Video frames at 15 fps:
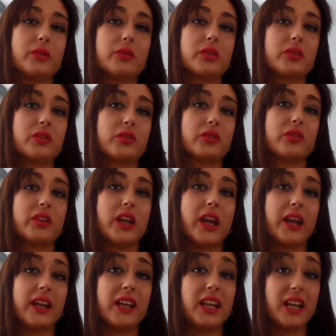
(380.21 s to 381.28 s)
want to
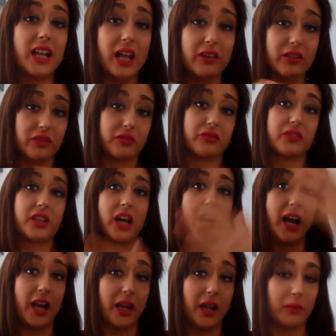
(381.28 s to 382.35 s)
say the 11th
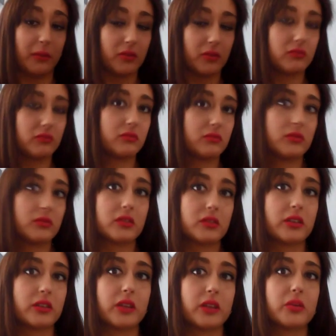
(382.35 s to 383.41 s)
time, for
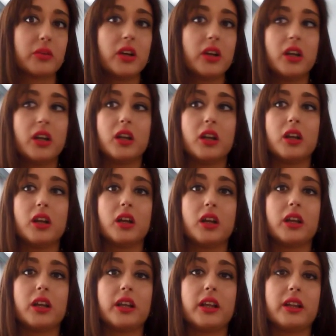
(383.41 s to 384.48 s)
example,
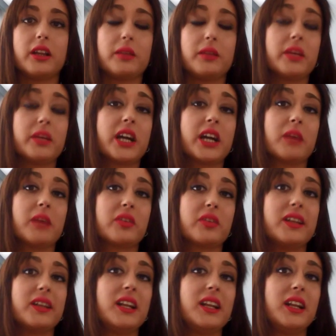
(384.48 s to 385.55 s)
it becomes
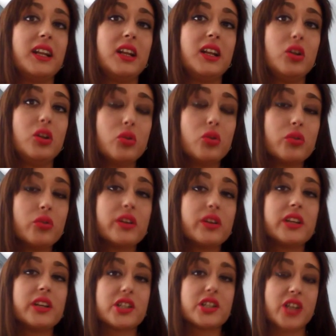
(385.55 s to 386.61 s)

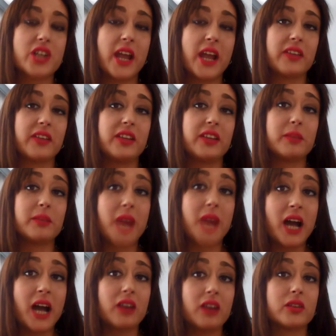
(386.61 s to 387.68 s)

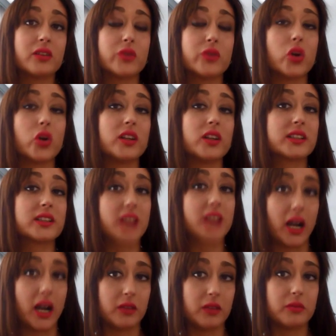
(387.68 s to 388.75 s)
l'undicesima
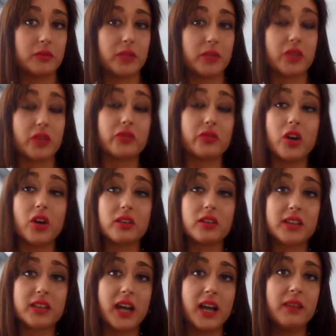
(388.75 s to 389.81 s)
volta, because
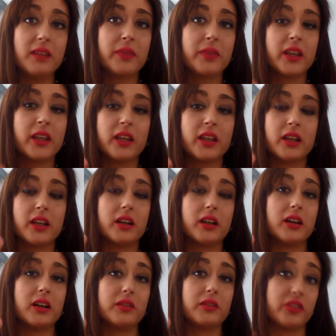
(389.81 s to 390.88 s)
volta,
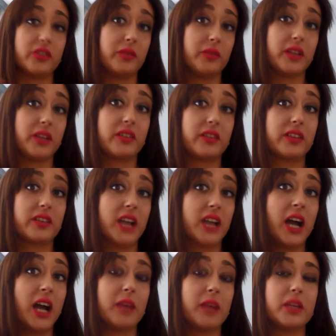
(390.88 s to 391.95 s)
which means
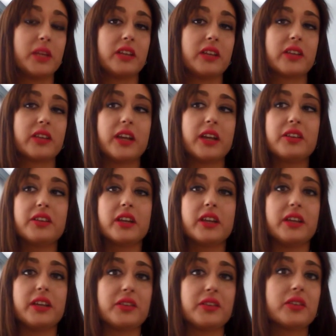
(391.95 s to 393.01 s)
time in this case,
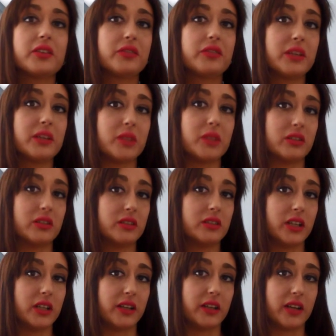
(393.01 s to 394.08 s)
is female
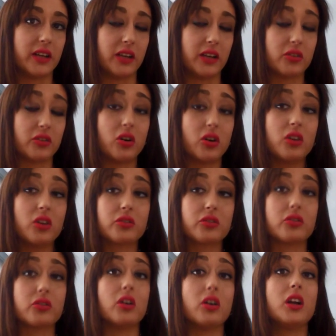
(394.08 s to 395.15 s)
in Italian. So
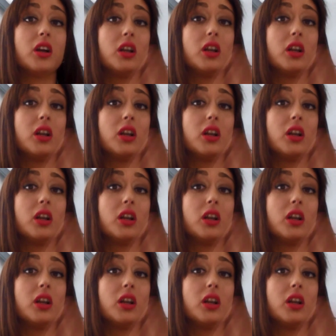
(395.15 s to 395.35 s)
also